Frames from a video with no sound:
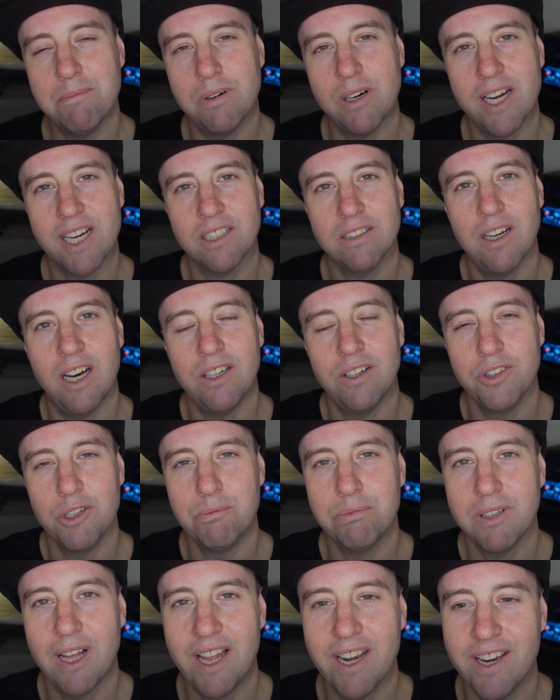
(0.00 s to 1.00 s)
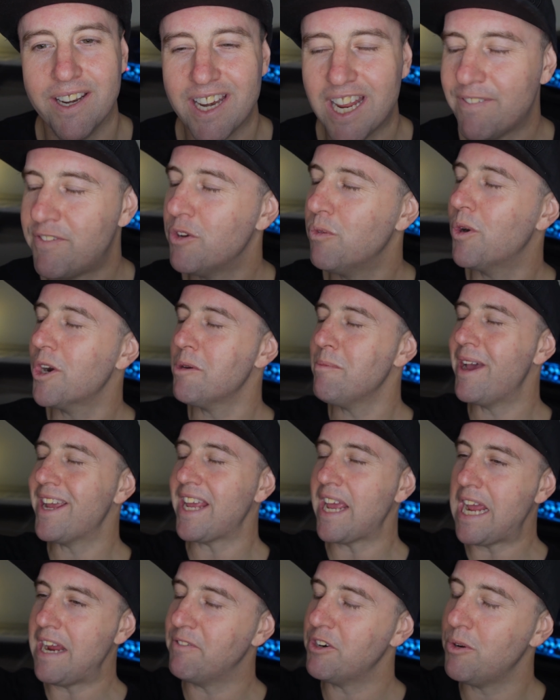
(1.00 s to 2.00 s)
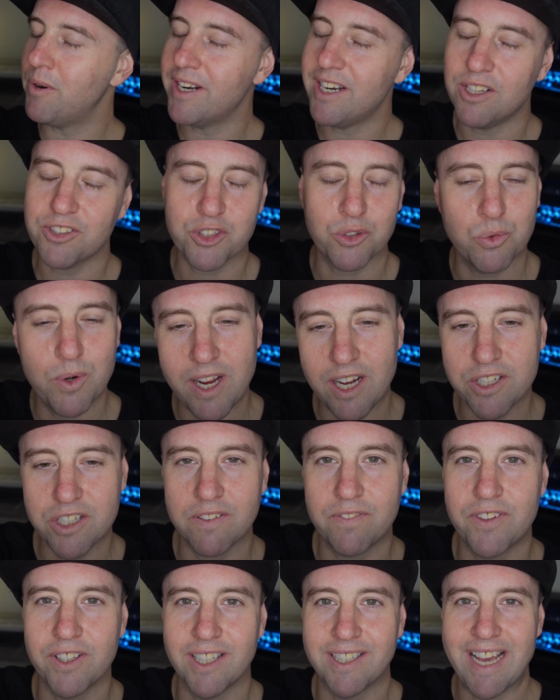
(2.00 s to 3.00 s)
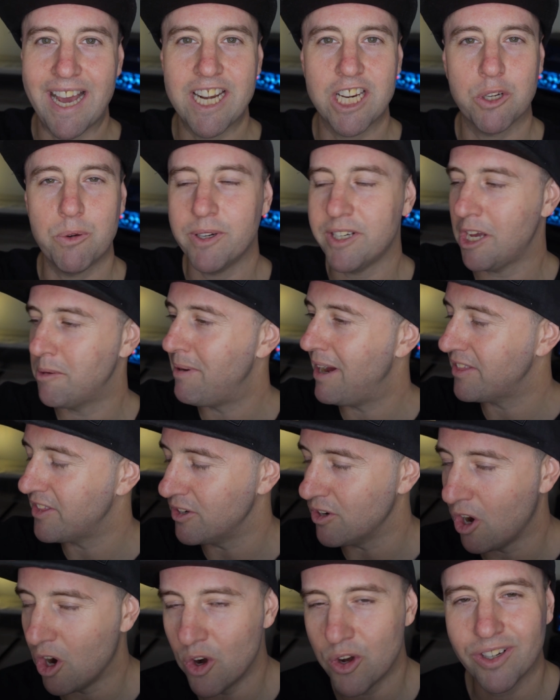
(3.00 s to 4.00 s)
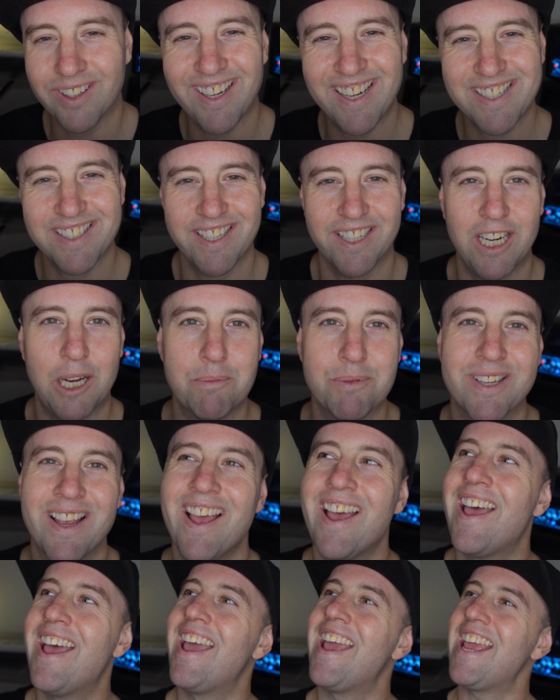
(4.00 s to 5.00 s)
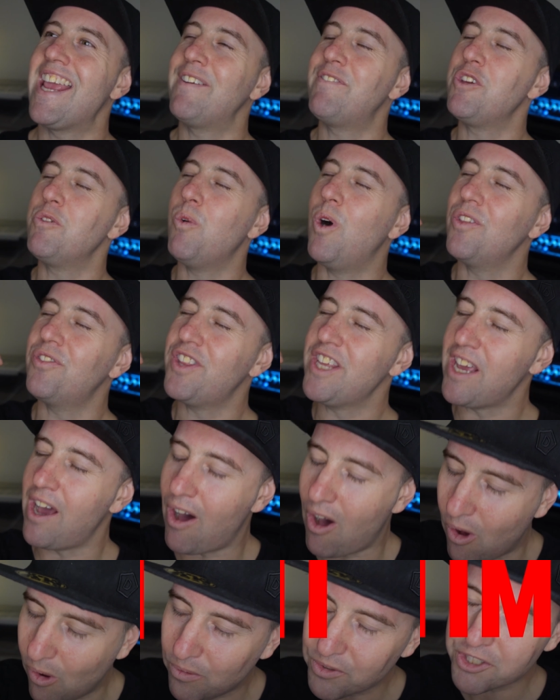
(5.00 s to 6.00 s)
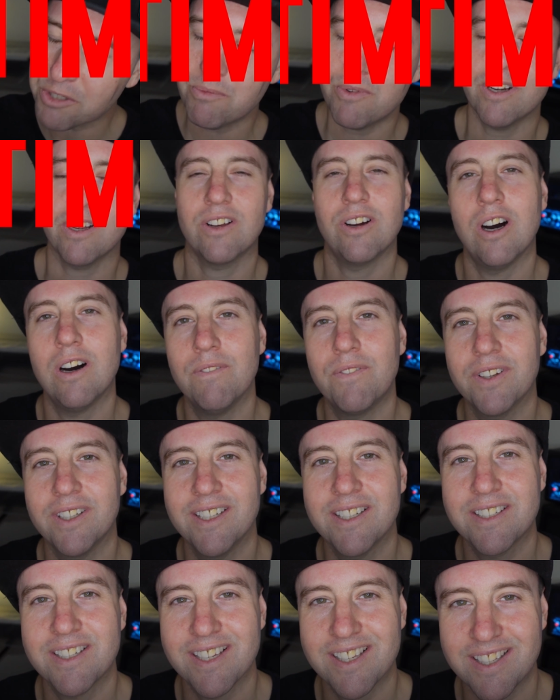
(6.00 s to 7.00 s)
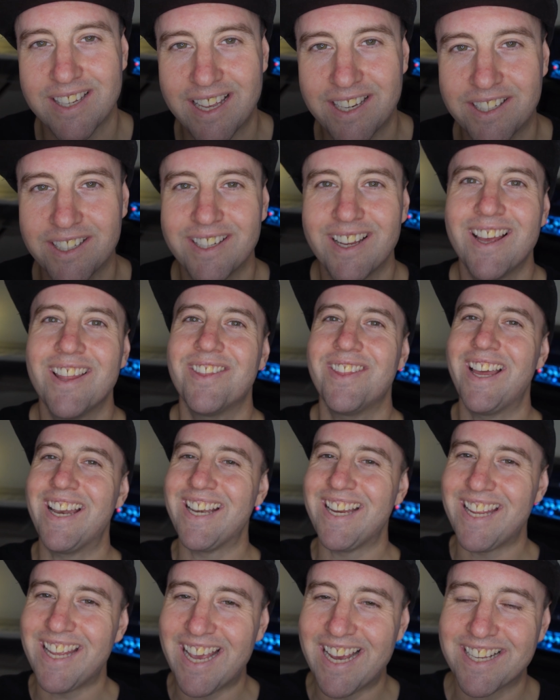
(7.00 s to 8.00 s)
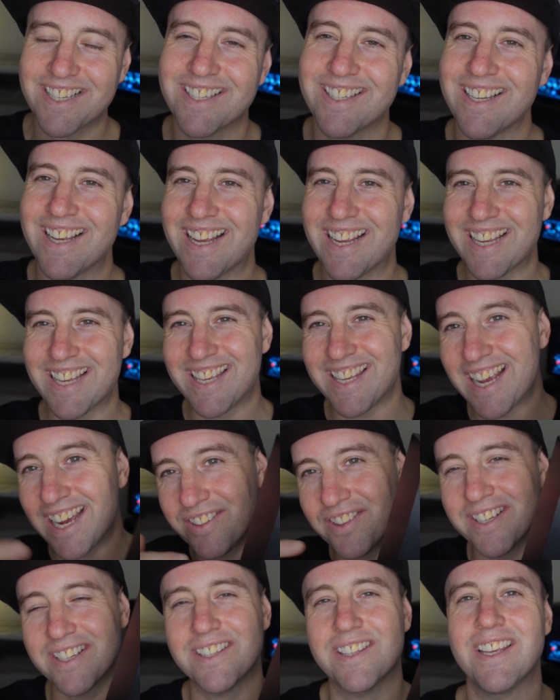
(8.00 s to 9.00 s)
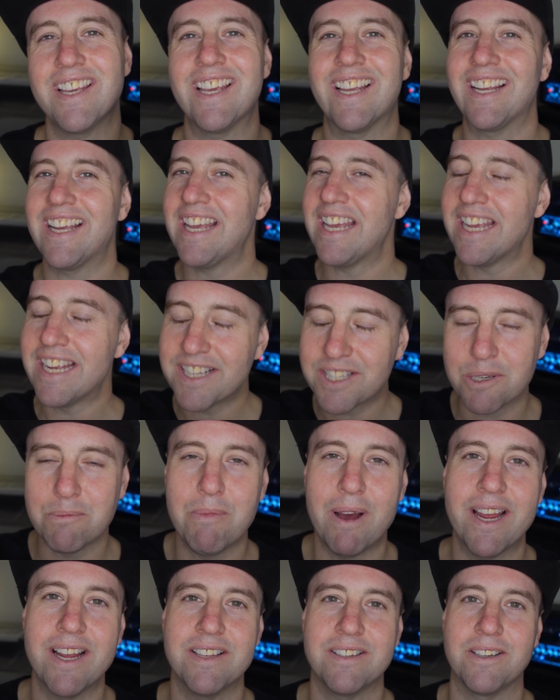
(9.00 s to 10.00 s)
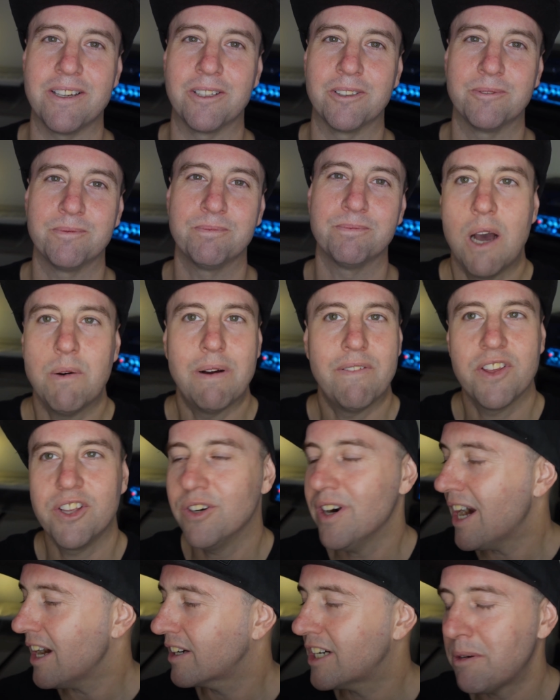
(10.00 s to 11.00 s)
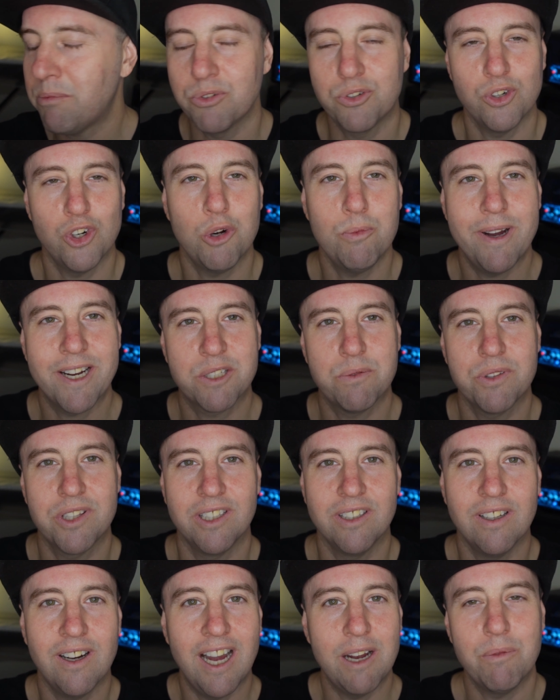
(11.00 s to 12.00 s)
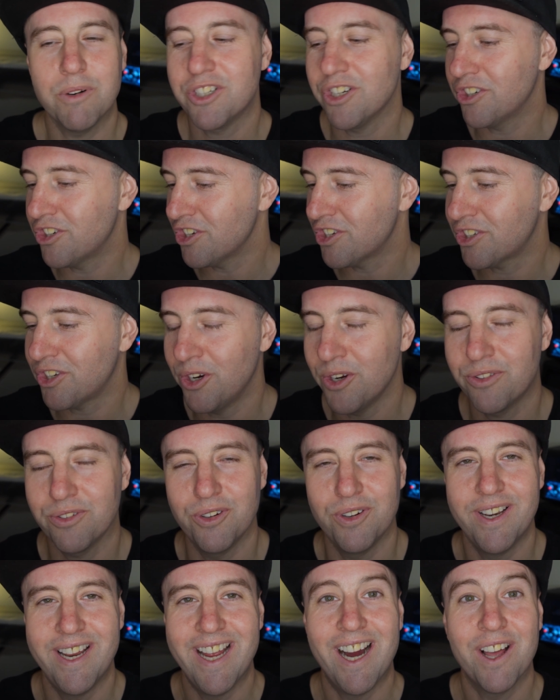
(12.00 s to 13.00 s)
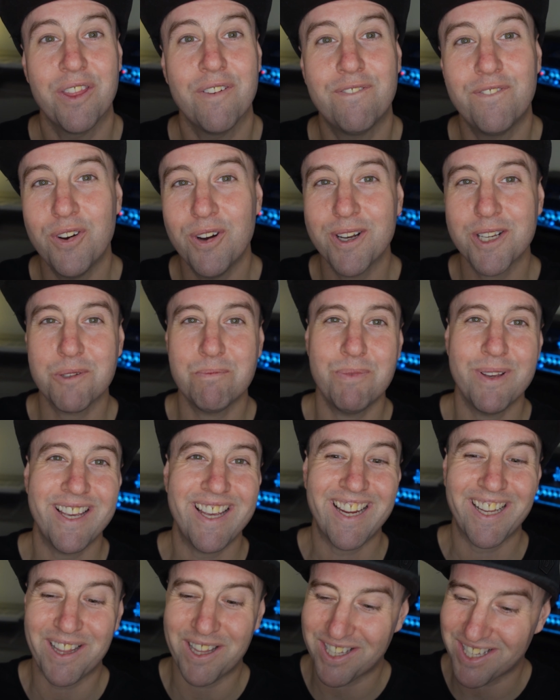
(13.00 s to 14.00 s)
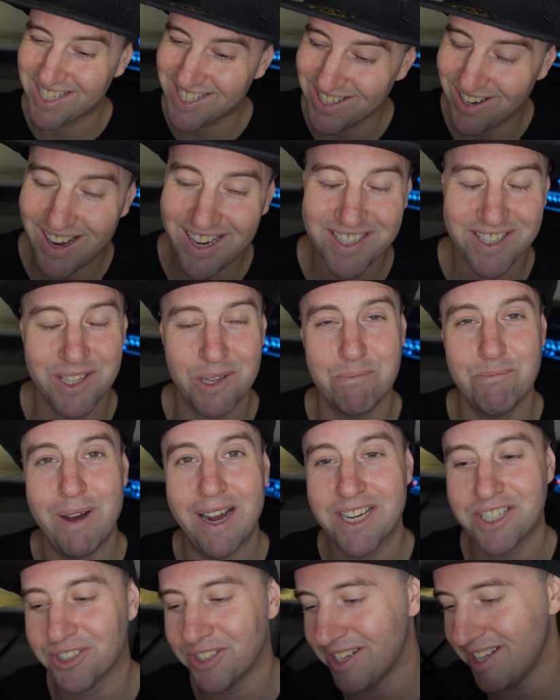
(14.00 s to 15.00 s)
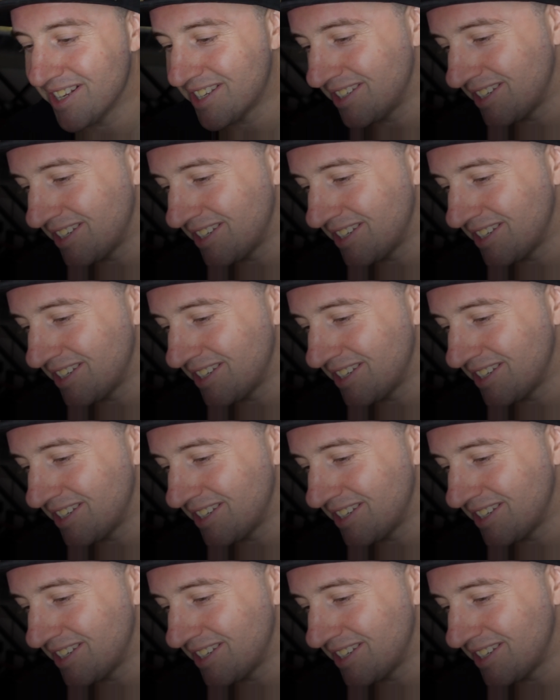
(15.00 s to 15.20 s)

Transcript: bike light on the planet, if you want to make everyone else around you feel inadequate about their own light setups, if you want the ultimate confidence to send it, then yes, get this thing. It's amazing. However, there are a couple drawbacks with the light, which I'll just go through now. The first being the size of the battery that's